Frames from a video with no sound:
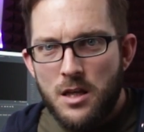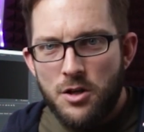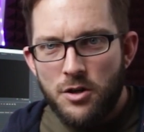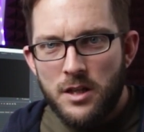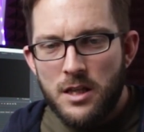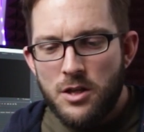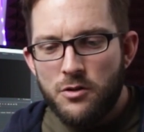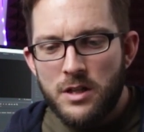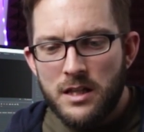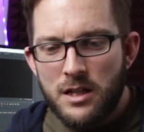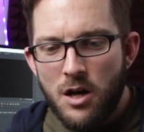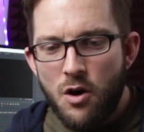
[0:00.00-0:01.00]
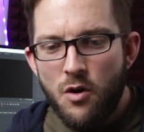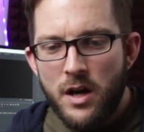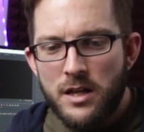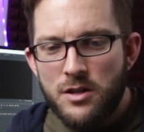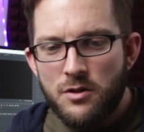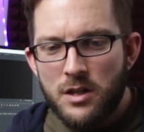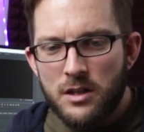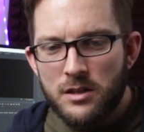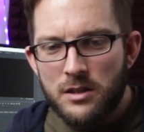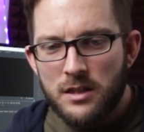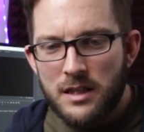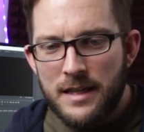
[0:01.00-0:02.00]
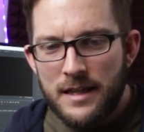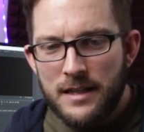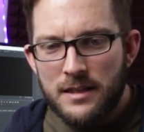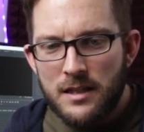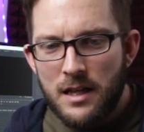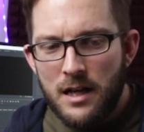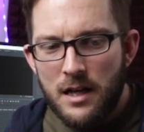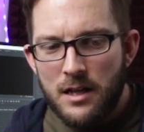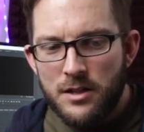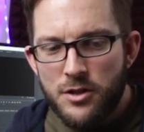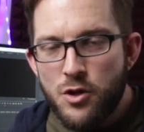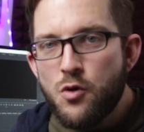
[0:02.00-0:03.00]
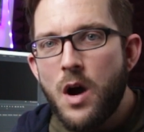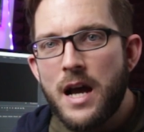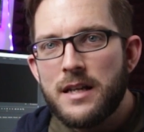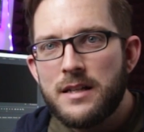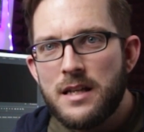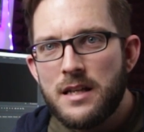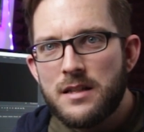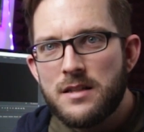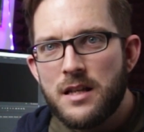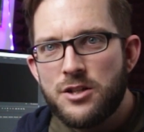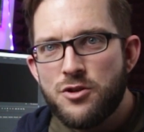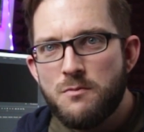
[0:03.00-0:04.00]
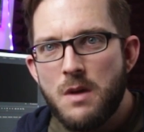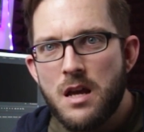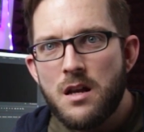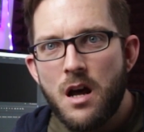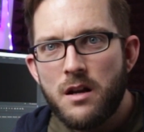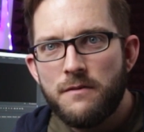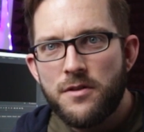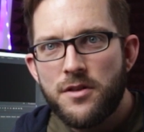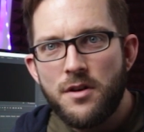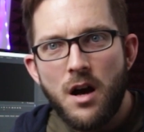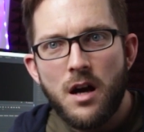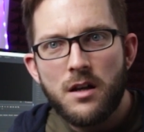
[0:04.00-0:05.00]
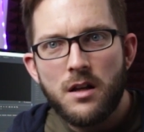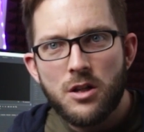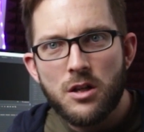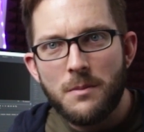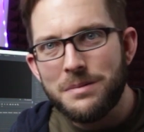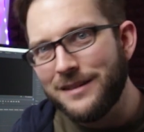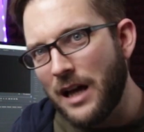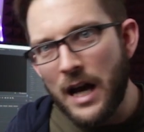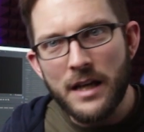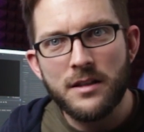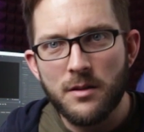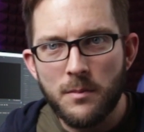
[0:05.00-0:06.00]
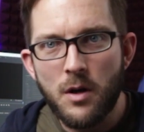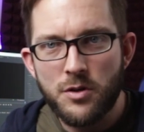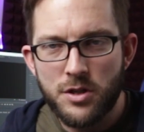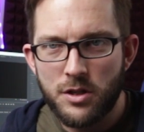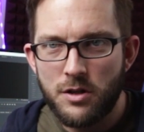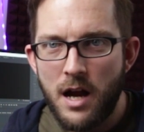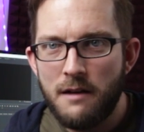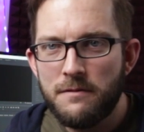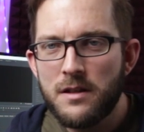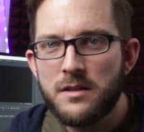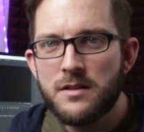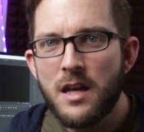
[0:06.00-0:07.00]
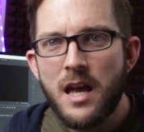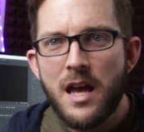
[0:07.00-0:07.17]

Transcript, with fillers: you're, you can go and you can get uh, new ideas that you may not have thought could apply to motion graphics.